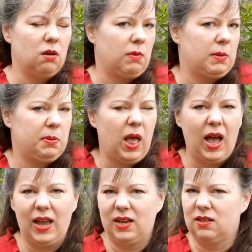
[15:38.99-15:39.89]
going
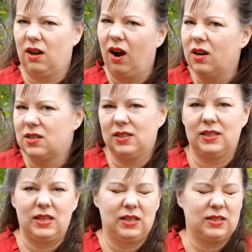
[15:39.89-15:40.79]
blind, heart
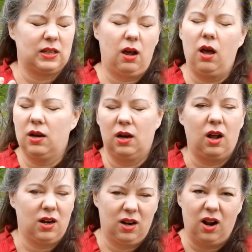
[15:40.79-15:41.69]
disease, and on and
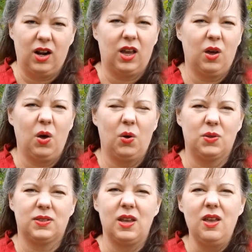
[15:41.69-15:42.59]
on and on it
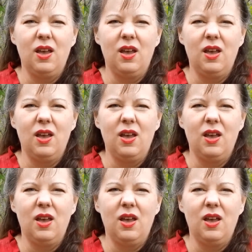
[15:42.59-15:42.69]
goes.